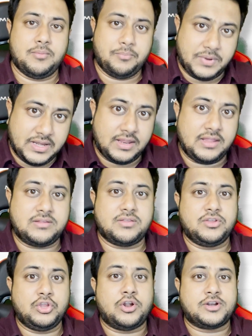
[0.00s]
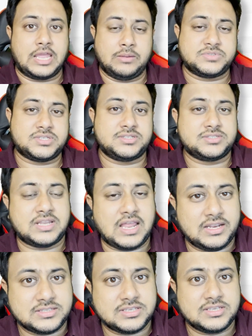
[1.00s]
beneath your time series
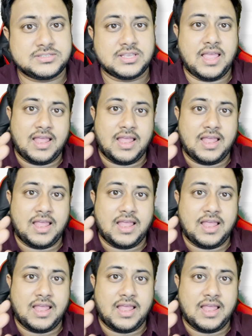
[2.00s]
analysis